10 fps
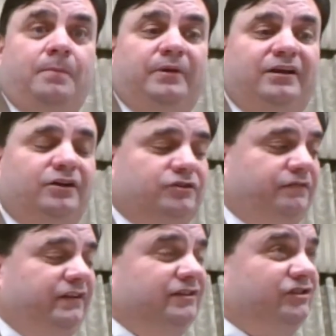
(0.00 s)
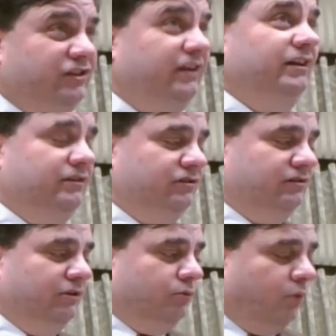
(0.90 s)
because of his
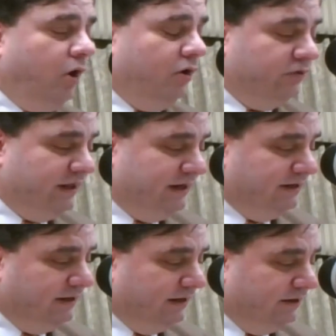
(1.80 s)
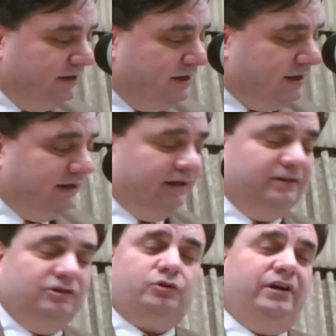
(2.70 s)
sins and the wrong that he did. He
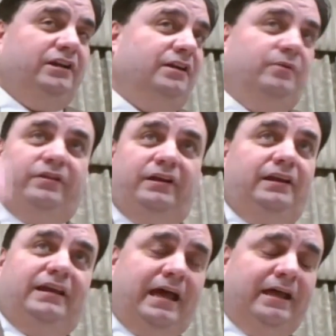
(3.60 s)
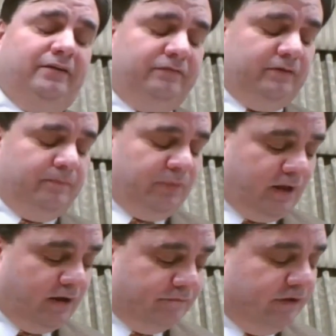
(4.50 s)
didn't treat him with any kind of
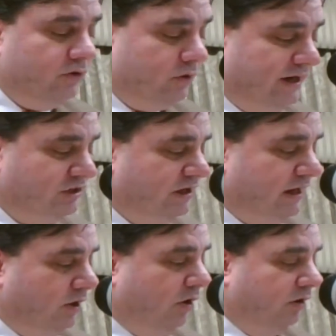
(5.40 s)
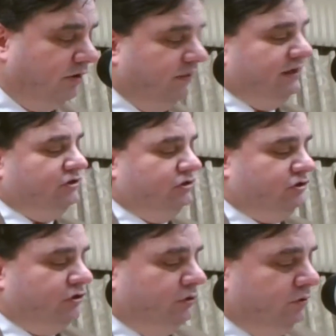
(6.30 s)
uh, veneration at all.
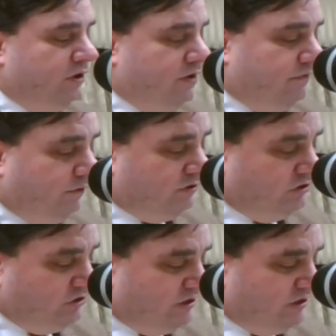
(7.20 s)
Galatians 2, verses